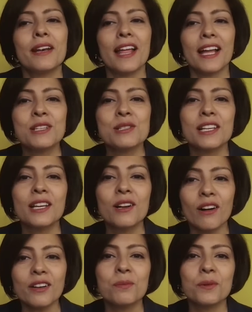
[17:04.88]
but actually
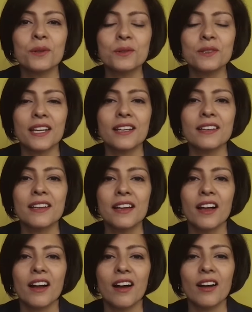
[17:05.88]
contribute and
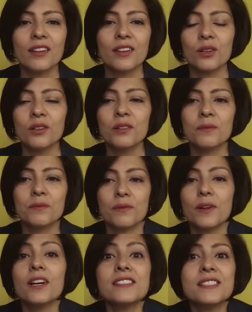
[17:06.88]

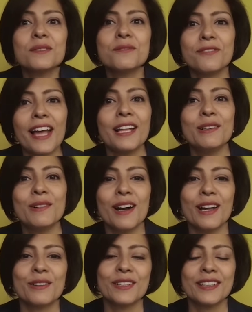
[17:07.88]
earn some value
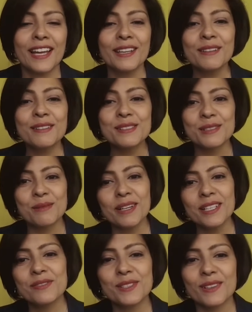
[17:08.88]
out of it. Thank you so
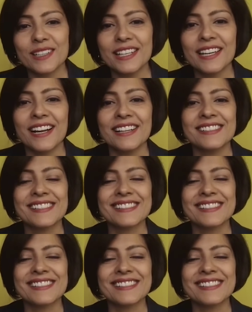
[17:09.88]
much for joining us.